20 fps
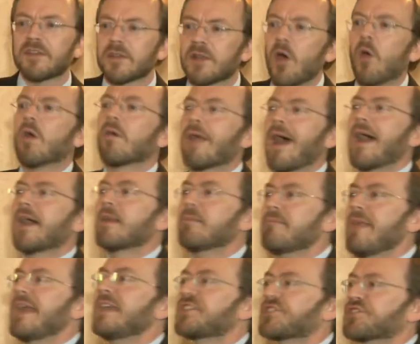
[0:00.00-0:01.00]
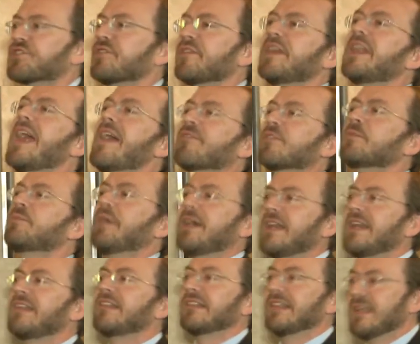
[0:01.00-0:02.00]
to go around and make sure that
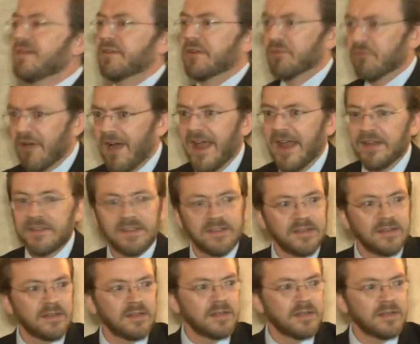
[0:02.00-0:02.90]
everybody's living right.